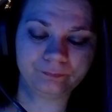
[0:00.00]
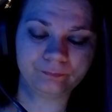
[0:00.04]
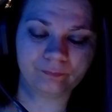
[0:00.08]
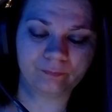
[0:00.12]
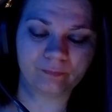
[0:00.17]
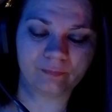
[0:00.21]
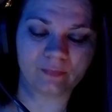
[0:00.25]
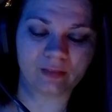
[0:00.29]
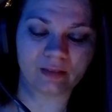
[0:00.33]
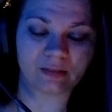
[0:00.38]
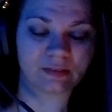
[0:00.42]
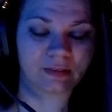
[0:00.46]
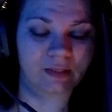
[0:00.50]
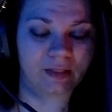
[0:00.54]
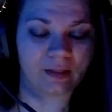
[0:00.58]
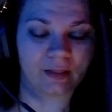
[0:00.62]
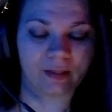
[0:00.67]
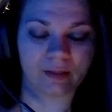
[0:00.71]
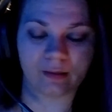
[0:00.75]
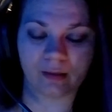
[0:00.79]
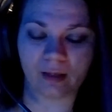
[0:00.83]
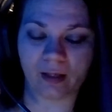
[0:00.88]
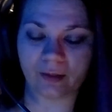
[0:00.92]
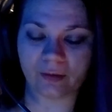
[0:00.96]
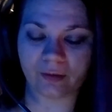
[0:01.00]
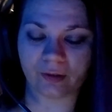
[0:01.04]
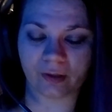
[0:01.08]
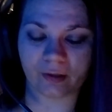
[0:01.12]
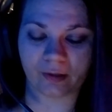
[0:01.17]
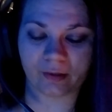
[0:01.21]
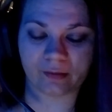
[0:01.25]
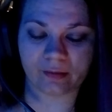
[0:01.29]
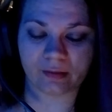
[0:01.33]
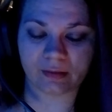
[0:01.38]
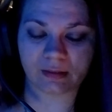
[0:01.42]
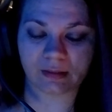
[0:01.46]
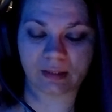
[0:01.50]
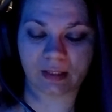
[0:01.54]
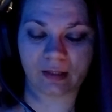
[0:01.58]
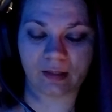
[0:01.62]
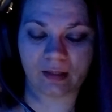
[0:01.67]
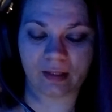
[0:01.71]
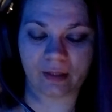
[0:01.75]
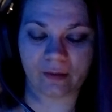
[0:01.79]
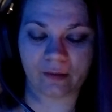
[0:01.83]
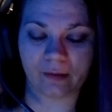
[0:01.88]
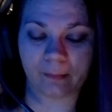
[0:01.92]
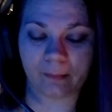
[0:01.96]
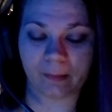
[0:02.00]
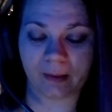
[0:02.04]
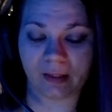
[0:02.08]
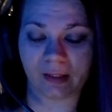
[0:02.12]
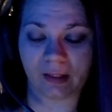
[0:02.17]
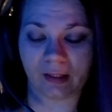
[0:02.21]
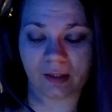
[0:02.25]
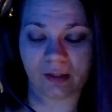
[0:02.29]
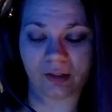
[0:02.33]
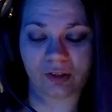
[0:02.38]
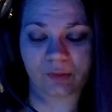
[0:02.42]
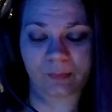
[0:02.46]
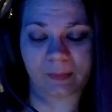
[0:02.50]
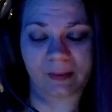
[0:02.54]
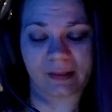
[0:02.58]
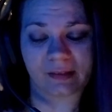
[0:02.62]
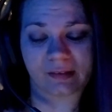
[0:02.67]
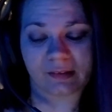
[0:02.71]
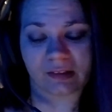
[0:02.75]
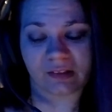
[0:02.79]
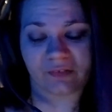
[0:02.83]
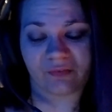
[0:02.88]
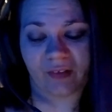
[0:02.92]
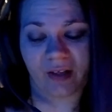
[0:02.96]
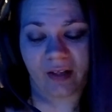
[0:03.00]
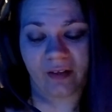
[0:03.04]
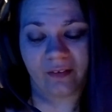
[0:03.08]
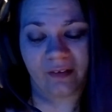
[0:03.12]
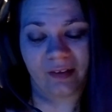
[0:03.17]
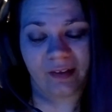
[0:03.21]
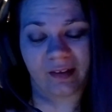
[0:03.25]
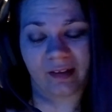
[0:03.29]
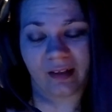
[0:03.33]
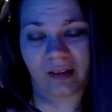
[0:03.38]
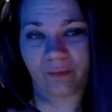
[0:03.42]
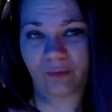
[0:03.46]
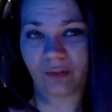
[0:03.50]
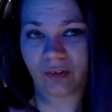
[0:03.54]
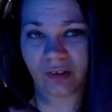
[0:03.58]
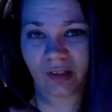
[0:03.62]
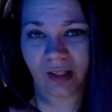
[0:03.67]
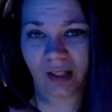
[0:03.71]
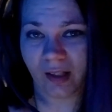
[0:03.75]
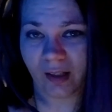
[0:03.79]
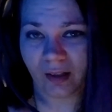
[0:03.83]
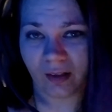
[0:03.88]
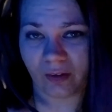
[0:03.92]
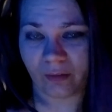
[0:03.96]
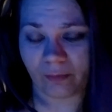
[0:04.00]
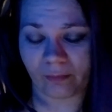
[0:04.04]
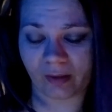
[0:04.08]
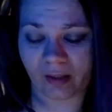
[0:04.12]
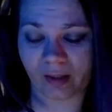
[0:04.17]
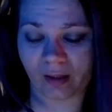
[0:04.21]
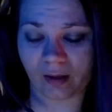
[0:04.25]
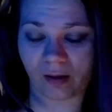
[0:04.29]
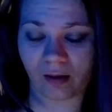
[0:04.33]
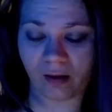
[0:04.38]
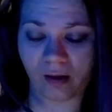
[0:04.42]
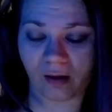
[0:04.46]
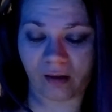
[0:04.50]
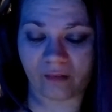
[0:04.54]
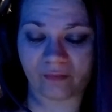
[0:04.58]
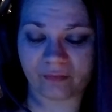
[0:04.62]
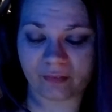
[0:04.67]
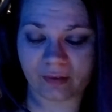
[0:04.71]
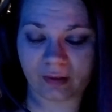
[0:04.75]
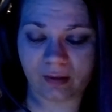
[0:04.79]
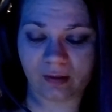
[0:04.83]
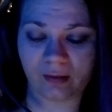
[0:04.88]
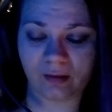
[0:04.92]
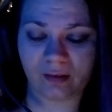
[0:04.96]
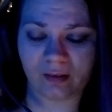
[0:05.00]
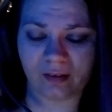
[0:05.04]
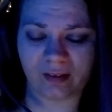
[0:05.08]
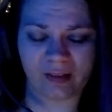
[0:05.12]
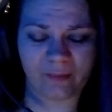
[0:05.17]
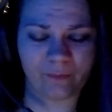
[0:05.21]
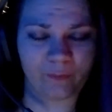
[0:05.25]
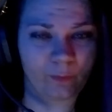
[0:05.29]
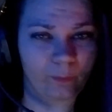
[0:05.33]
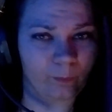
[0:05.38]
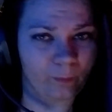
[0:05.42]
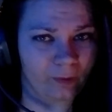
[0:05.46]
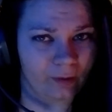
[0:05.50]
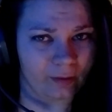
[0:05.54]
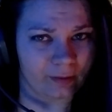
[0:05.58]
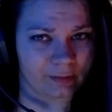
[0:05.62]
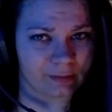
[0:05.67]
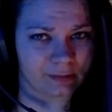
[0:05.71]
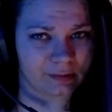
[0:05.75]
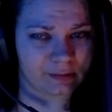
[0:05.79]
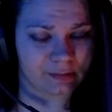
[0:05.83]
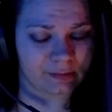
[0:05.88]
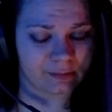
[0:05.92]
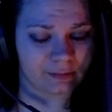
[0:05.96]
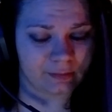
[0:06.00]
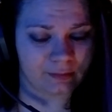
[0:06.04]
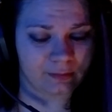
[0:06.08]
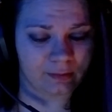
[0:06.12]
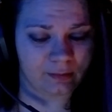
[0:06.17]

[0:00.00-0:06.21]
The sun had not darkened the skin there in many years because his father had never taken the ring off, never once.